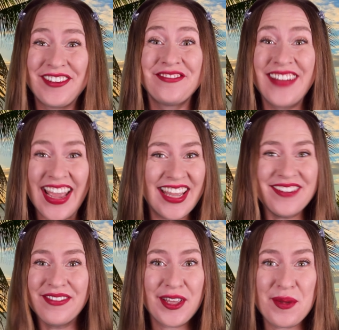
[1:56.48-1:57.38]
When
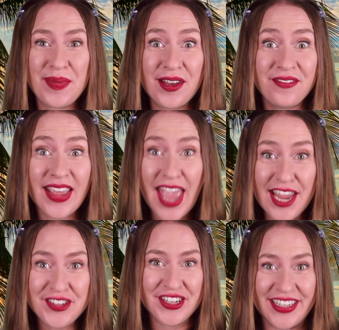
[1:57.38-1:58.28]
will you be on
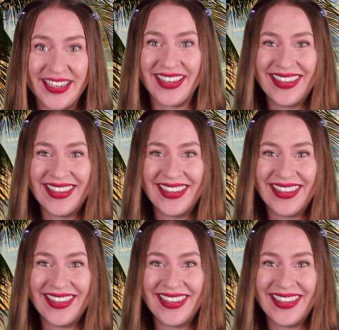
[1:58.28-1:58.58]
vacation?